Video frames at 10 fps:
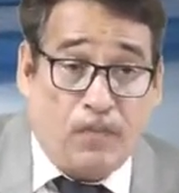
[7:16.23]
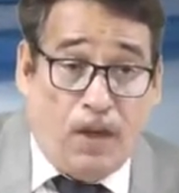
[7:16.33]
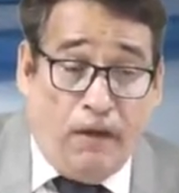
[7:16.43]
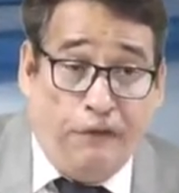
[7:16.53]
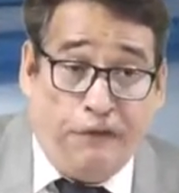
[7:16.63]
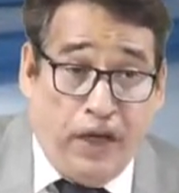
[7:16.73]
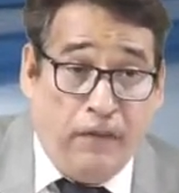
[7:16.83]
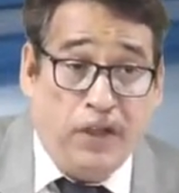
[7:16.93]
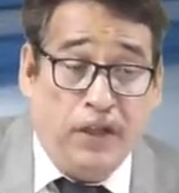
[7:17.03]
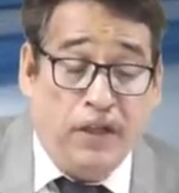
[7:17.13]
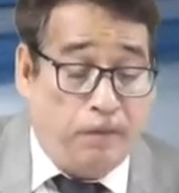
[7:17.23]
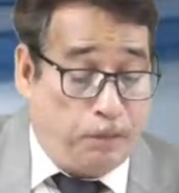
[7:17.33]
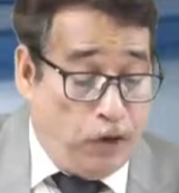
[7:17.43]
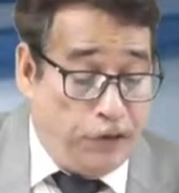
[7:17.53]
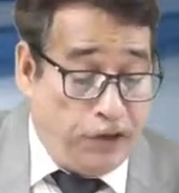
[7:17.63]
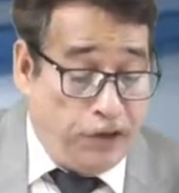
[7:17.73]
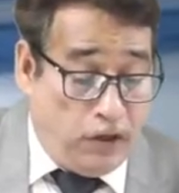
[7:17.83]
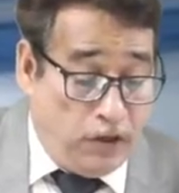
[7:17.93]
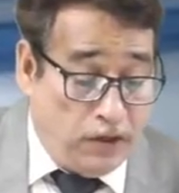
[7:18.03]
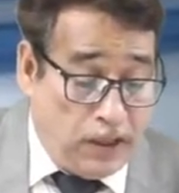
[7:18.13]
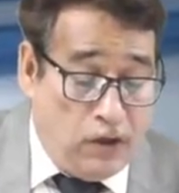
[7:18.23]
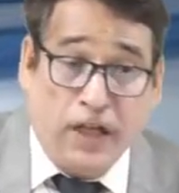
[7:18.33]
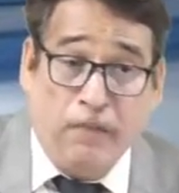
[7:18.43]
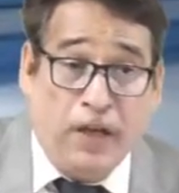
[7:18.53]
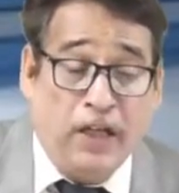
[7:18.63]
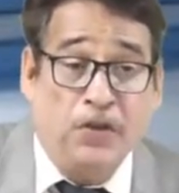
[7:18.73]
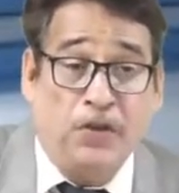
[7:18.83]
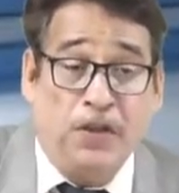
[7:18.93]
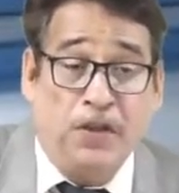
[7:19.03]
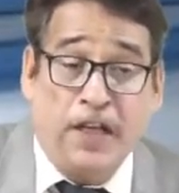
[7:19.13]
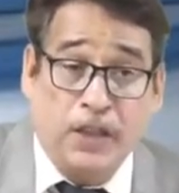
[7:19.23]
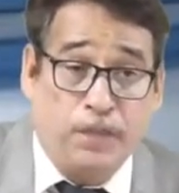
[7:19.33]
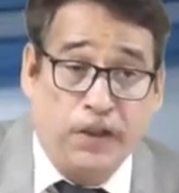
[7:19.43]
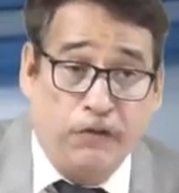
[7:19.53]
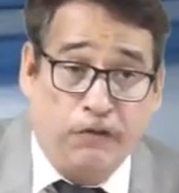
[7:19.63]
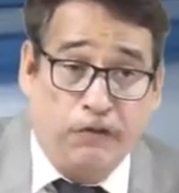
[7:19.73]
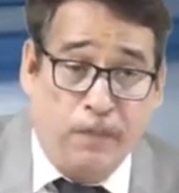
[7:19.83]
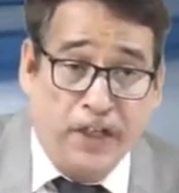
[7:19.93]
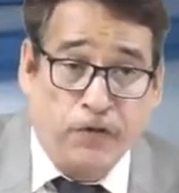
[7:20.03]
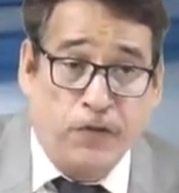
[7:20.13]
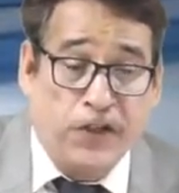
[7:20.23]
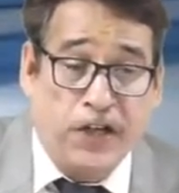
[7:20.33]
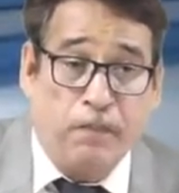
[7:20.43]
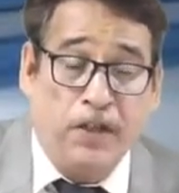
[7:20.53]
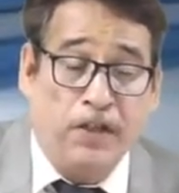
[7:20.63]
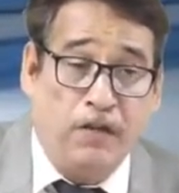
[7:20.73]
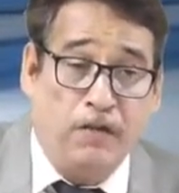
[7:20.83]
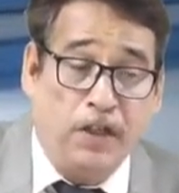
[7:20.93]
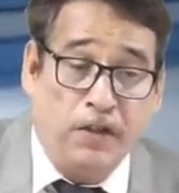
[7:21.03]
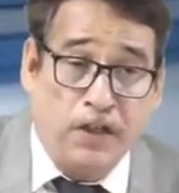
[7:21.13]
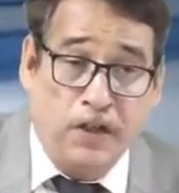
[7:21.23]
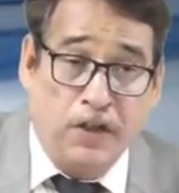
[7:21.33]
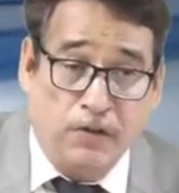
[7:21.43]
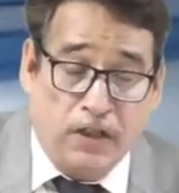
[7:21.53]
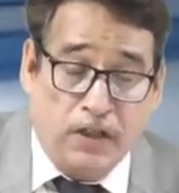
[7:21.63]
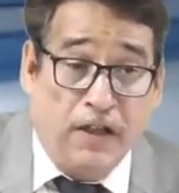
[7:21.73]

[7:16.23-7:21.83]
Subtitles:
frame their profit and loss account and balance sheet as per the formats which have been given in Schedule 3.